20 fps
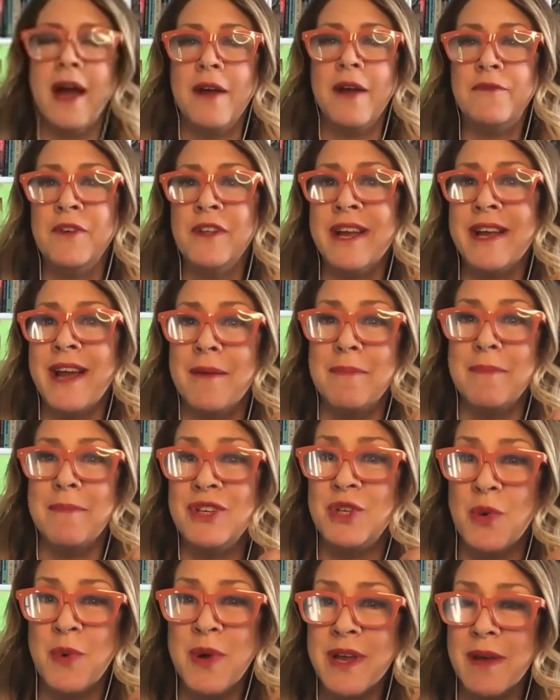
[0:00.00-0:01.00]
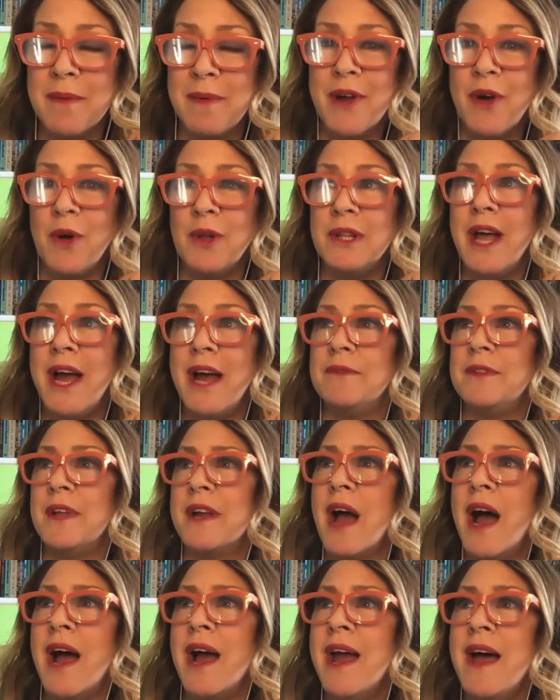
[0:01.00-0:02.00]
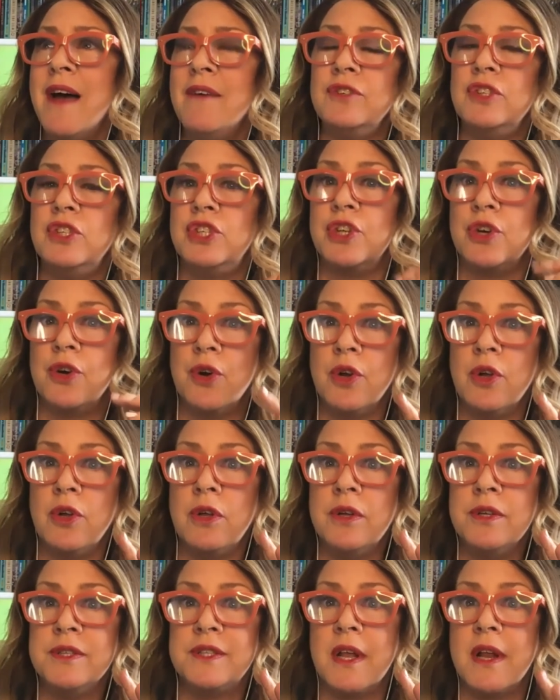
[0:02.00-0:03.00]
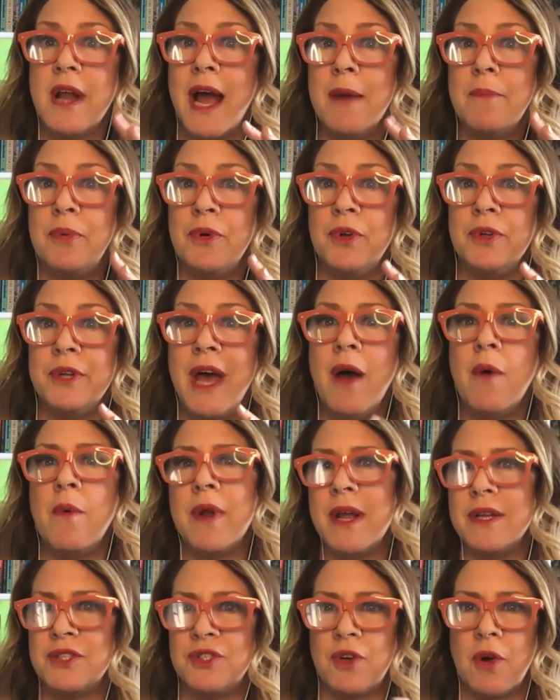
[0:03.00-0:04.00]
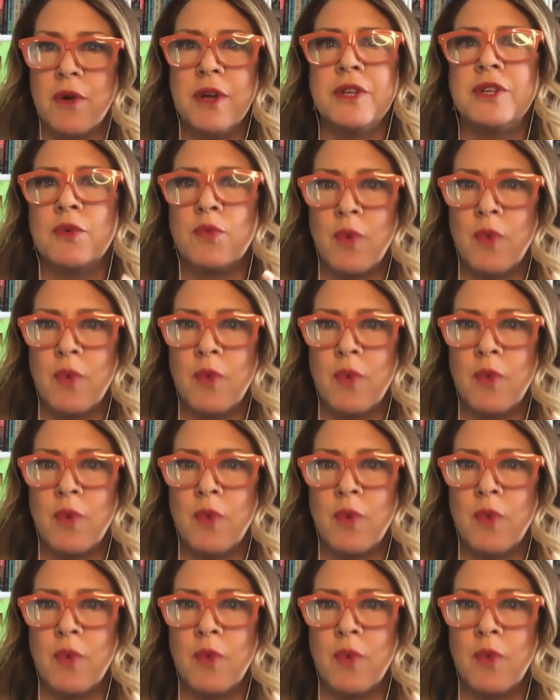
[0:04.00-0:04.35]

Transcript: feel like I've been doing it my whole life. Like I have journals that I pulled out when I started to